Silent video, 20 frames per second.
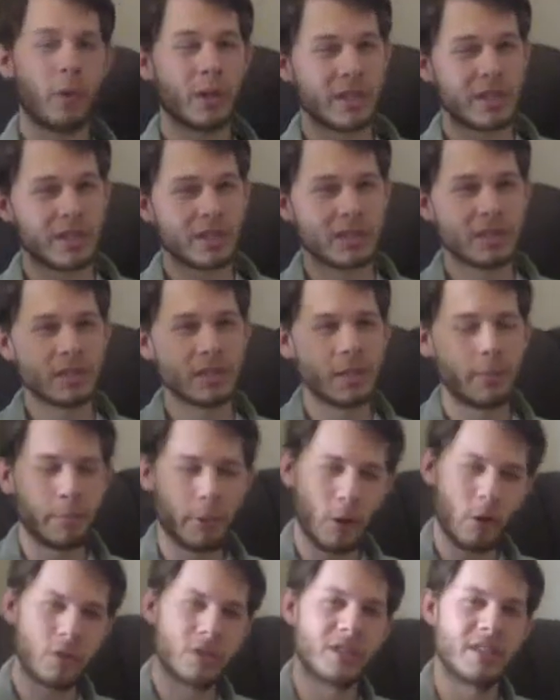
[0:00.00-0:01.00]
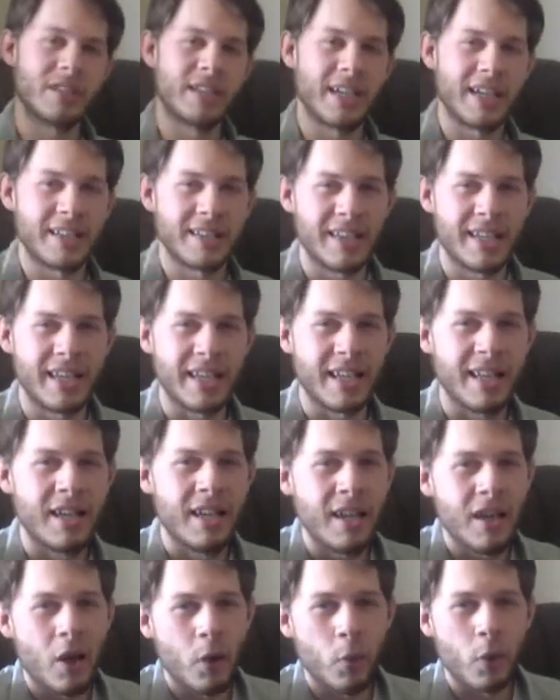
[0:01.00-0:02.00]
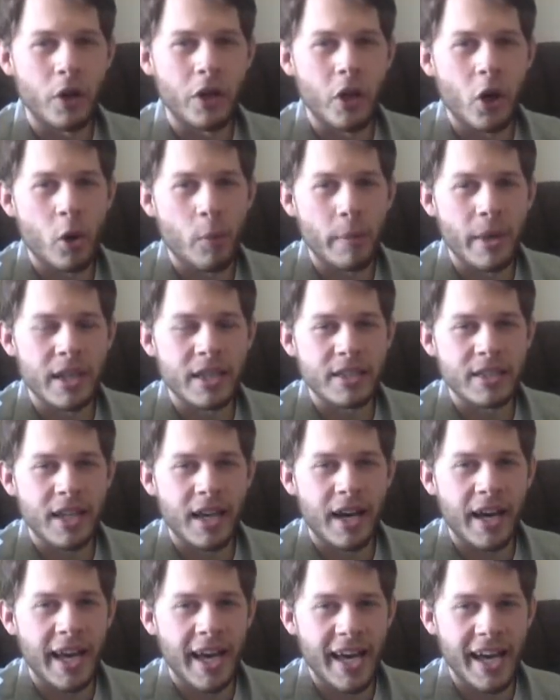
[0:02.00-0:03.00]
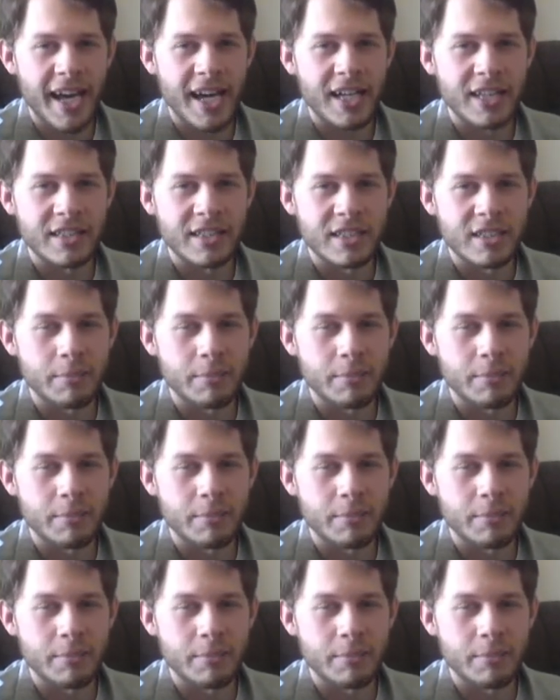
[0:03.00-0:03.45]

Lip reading: which is supposedly, I think, what No Man's Sky has.